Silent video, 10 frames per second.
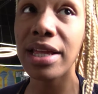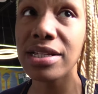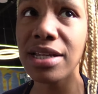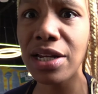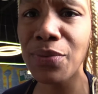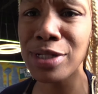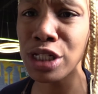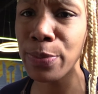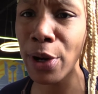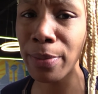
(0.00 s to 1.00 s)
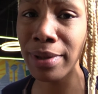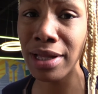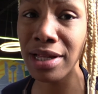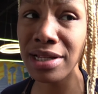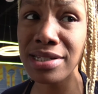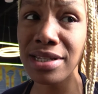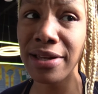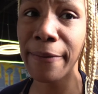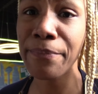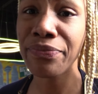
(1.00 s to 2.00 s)
They said it was the spark plugs
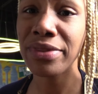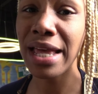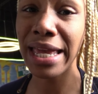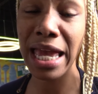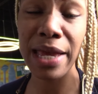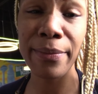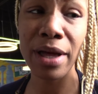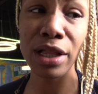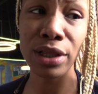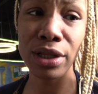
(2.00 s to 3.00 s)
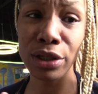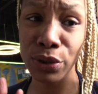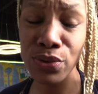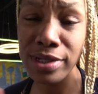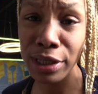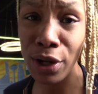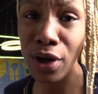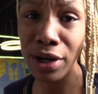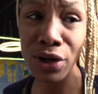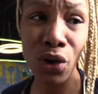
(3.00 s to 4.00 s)
oh, that came loose in the
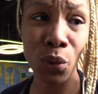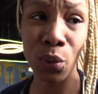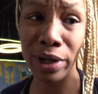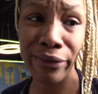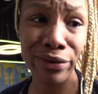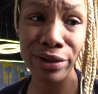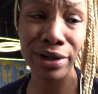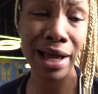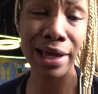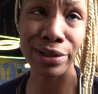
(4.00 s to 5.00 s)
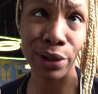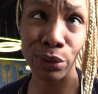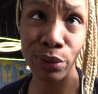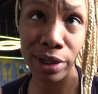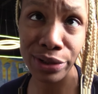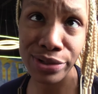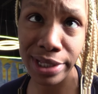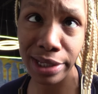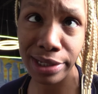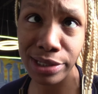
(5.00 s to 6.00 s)
car or whatever. I don't
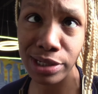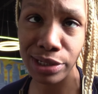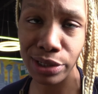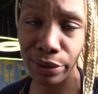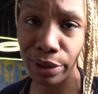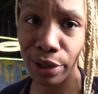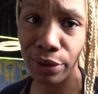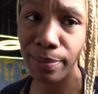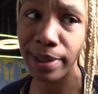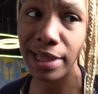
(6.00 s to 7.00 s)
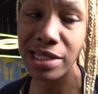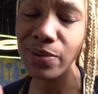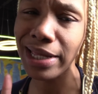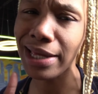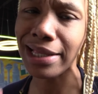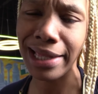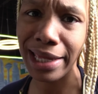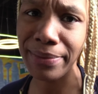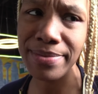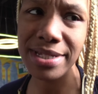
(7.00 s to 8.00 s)
understand. I don't know, but that's what he
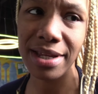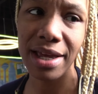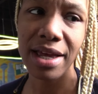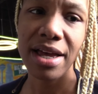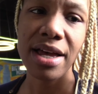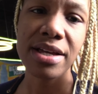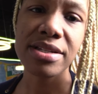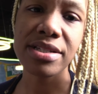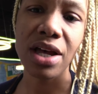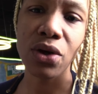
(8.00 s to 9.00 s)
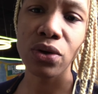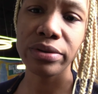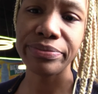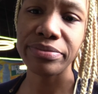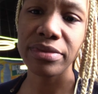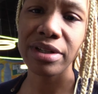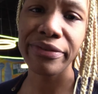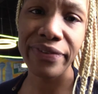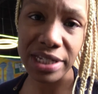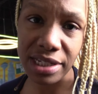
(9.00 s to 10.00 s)
claims. So they're
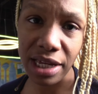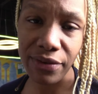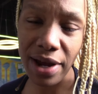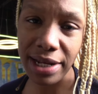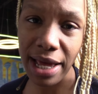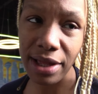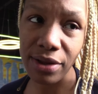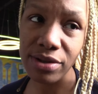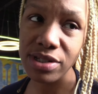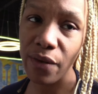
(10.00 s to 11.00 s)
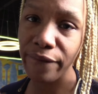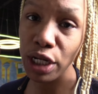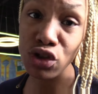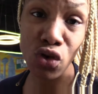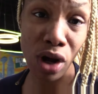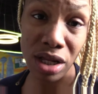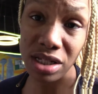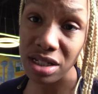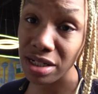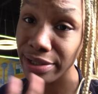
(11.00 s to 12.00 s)
fixing it right now. So fingers
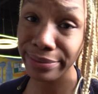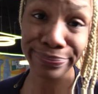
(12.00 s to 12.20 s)
crossed.